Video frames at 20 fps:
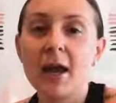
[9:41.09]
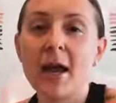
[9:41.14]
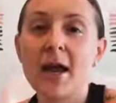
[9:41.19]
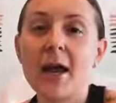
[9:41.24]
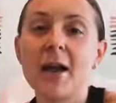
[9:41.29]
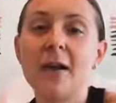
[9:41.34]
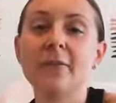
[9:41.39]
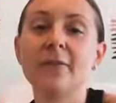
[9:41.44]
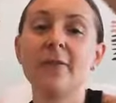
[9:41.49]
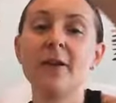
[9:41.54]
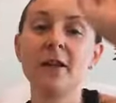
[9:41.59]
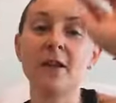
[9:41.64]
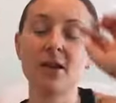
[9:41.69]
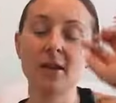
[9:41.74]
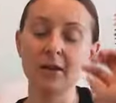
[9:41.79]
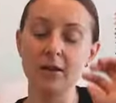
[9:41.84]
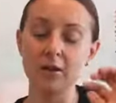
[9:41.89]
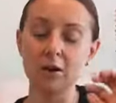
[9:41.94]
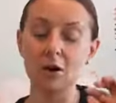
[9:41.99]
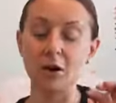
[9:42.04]
great. Have
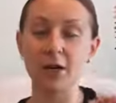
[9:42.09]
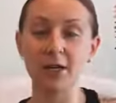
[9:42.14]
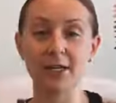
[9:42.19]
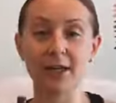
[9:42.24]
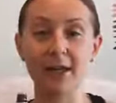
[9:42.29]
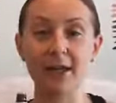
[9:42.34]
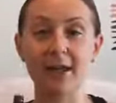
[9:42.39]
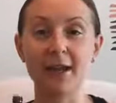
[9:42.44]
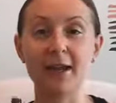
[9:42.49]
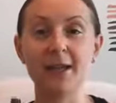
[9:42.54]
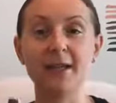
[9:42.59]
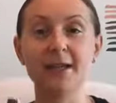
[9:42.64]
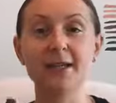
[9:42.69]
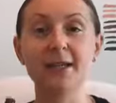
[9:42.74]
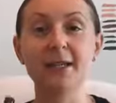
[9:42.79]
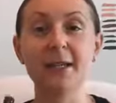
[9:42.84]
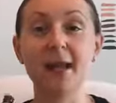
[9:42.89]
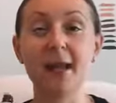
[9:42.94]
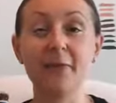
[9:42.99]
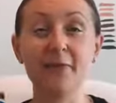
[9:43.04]
on
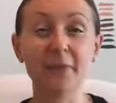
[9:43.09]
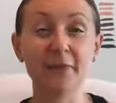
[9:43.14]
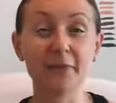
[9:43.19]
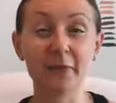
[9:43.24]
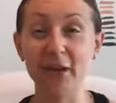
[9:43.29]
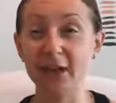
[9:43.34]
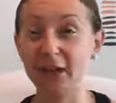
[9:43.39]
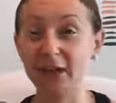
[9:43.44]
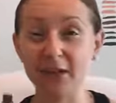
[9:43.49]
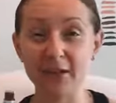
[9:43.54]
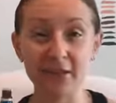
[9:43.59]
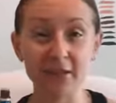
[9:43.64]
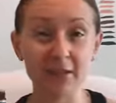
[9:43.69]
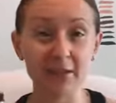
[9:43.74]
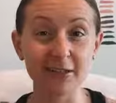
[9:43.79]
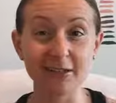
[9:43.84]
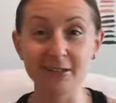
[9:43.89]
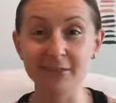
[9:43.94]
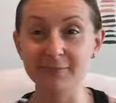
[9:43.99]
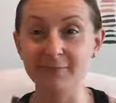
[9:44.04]
hand for any kind of
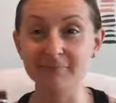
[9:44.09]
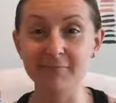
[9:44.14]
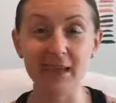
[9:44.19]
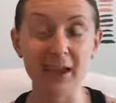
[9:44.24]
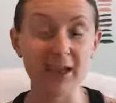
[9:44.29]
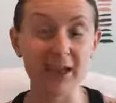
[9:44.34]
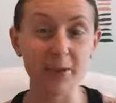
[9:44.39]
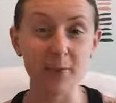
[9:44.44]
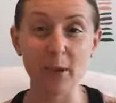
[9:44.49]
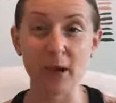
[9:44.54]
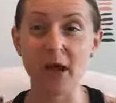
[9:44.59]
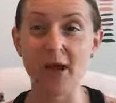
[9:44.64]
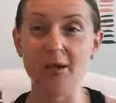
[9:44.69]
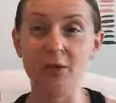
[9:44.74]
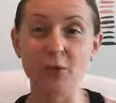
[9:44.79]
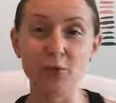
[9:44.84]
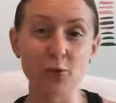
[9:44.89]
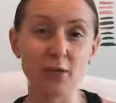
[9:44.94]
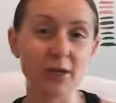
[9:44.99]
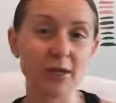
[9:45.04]
like achy
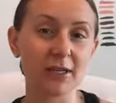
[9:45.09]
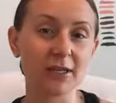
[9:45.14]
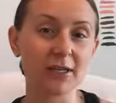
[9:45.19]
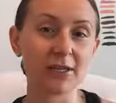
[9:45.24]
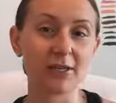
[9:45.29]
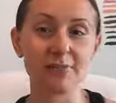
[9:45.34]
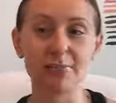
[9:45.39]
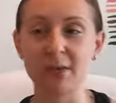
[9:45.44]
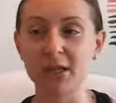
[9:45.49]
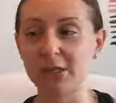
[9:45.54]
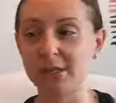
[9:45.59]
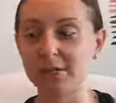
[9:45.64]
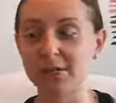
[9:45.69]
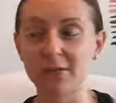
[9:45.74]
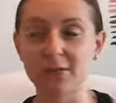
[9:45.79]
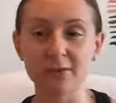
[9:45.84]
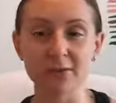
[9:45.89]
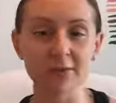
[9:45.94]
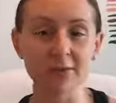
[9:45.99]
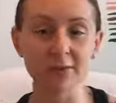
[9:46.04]
back, joint,
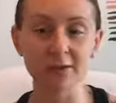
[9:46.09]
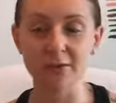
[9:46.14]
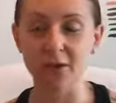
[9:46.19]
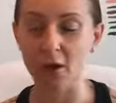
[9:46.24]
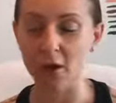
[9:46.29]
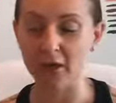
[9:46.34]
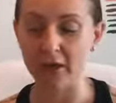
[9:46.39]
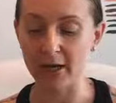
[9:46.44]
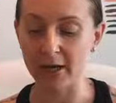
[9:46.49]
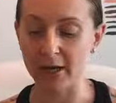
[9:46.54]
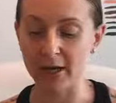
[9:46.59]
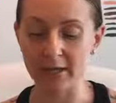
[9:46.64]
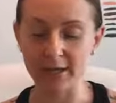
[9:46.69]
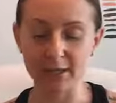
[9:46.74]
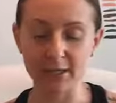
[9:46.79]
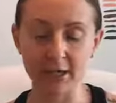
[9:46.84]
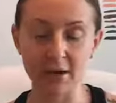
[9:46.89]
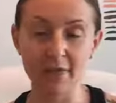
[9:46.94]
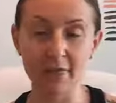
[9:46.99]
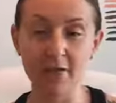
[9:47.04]
muscles, all that kind of
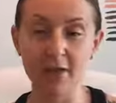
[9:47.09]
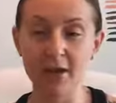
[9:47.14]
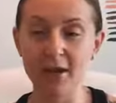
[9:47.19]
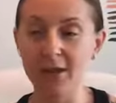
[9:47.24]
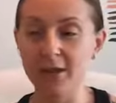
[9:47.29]
stuff.